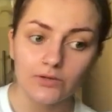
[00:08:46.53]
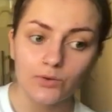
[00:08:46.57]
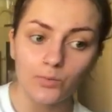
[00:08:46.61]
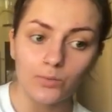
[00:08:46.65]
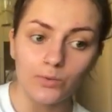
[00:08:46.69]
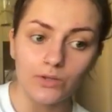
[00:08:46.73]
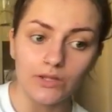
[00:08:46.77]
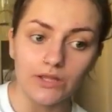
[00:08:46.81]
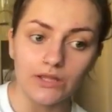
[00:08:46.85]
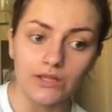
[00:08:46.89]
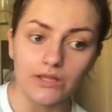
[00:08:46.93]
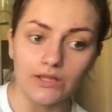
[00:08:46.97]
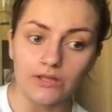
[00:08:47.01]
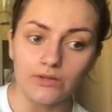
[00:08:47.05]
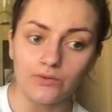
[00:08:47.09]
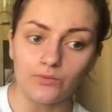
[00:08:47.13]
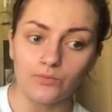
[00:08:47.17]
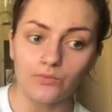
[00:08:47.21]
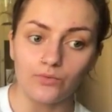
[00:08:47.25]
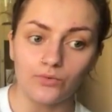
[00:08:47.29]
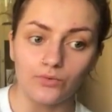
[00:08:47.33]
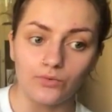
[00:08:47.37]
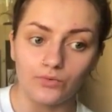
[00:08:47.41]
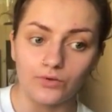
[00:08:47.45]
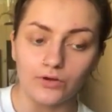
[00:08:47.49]
we
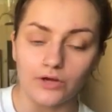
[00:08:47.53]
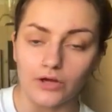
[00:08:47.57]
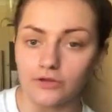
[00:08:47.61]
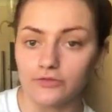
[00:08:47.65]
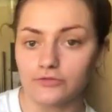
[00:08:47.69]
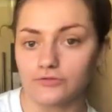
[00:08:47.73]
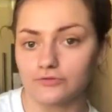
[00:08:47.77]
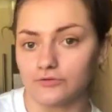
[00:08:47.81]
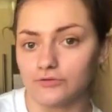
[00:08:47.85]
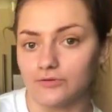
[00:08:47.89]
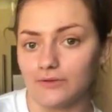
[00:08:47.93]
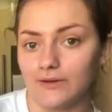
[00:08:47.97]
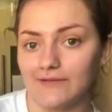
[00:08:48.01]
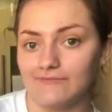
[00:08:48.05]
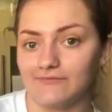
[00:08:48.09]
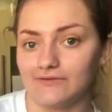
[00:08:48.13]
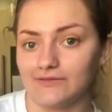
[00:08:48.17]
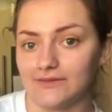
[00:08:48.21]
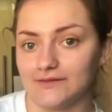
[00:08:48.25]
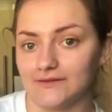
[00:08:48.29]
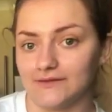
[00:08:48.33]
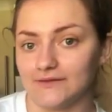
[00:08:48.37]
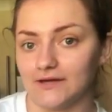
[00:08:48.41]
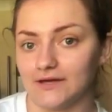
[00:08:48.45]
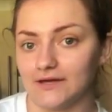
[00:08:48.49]
will go through
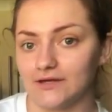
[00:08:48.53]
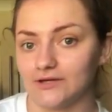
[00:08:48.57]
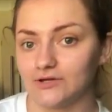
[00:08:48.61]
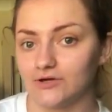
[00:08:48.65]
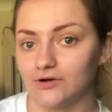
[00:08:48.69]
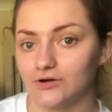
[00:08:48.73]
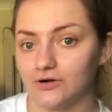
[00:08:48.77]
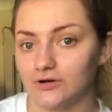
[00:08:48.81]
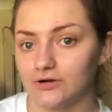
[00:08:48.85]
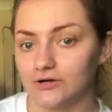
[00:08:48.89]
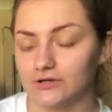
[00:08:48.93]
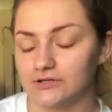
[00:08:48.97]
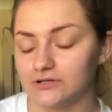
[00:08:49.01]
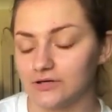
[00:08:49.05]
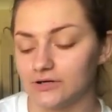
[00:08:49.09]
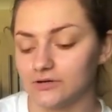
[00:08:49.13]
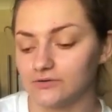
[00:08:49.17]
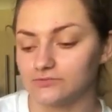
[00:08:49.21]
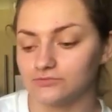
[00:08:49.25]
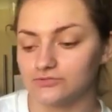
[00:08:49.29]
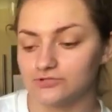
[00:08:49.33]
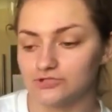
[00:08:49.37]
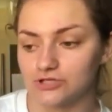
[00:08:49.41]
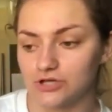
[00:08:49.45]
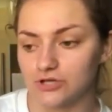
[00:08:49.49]
everything that I got, and
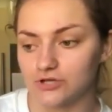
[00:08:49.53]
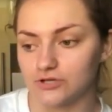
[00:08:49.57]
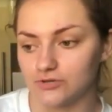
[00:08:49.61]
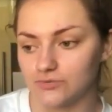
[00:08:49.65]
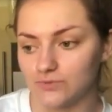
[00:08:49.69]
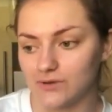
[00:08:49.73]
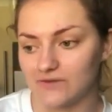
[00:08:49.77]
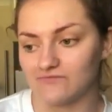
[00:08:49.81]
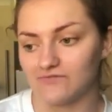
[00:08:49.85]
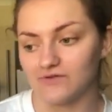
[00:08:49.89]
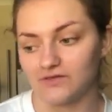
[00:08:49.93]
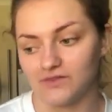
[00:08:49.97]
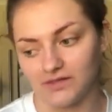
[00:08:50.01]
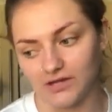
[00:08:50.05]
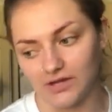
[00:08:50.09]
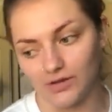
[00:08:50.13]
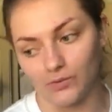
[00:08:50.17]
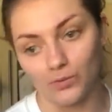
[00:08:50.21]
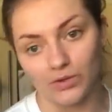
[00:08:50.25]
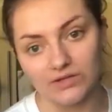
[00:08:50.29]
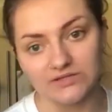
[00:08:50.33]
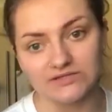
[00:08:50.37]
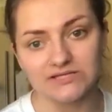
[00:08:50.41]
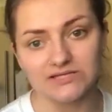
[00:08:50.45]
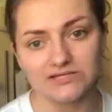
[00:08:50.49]
I'll show you everything
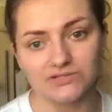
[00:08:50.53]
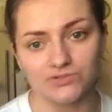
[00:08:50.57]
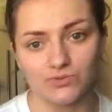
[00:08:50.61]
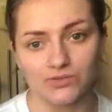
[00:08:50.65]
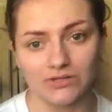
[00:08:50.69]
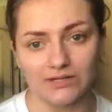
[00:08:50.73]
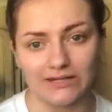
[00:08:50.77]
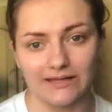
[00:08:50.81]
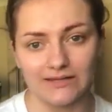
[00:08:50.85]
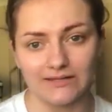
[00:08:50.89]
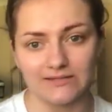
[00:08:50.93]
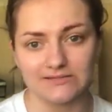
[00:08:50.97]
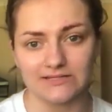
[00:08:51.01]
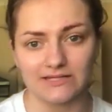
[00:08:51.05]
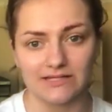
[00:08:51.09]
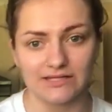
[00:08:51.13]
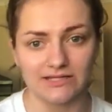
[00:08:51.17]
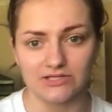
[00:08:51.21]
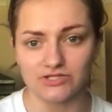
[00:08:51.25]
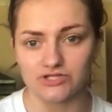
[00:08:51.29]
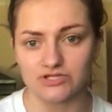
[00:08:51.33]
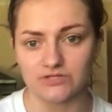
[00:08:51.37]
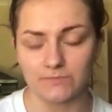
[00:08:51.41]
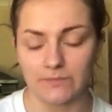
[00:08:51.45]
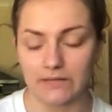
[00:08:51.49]
once it's all clean, because then I
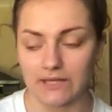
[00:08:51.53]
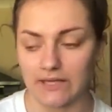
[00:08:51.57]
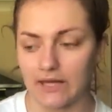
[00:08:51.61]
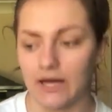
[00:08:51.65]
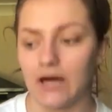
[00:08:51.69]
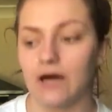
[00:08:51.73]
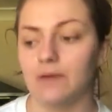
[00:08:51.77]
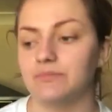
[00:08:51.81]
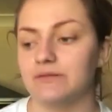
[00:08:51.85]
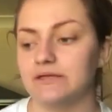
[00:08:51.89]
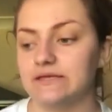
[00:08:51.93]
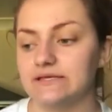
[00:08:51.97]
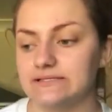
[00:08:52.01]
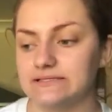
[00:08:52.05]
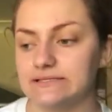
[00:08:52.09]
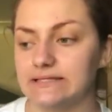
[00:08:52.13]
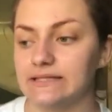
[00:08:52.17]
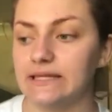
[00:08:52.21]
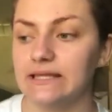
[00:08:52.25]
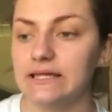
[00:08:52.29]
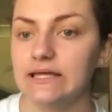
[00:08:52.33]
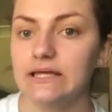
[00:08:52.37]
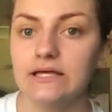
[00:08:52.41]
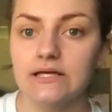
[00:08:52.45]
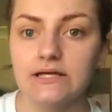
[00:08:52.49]
can just pick it up
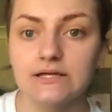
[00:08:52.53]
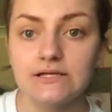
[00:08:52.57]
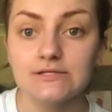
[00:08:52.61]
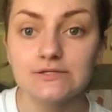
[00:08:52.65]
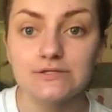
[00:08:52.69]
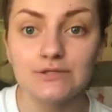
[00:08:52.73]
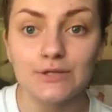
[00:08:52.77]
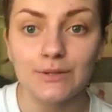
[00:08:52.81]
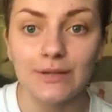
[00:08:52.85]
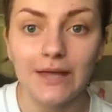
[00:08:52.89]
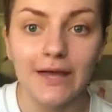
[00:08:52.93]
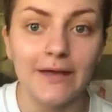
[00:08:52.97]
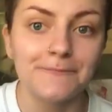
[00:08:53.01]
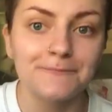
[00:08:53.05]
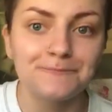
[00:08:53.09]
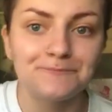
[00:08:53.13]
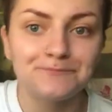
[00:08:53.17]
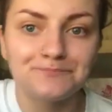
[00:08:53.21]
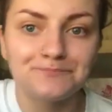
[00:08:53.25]
easily. So yeah.